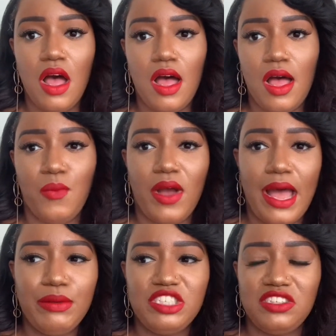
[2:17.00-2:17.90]
um, where
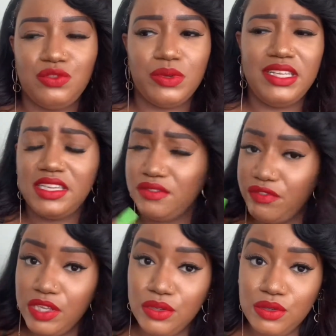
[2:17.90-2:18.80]
I was just really
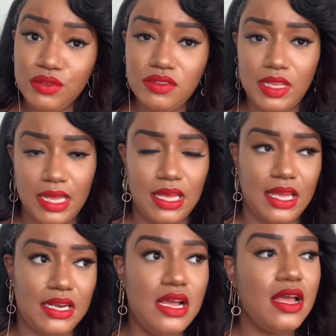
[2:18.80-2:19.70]
confused
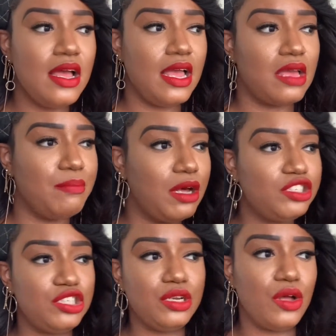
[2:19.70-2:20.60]
and
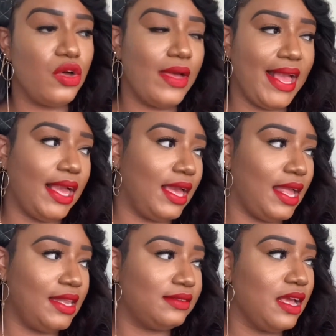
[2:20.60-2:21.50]
emotional
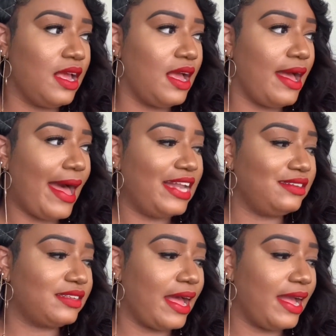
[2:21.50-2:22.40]
and I
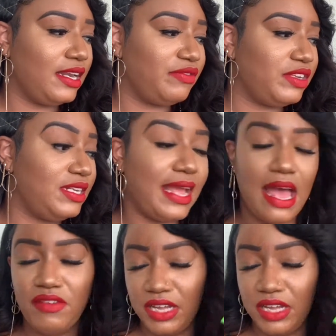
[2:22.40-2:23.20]
just kind of didn't have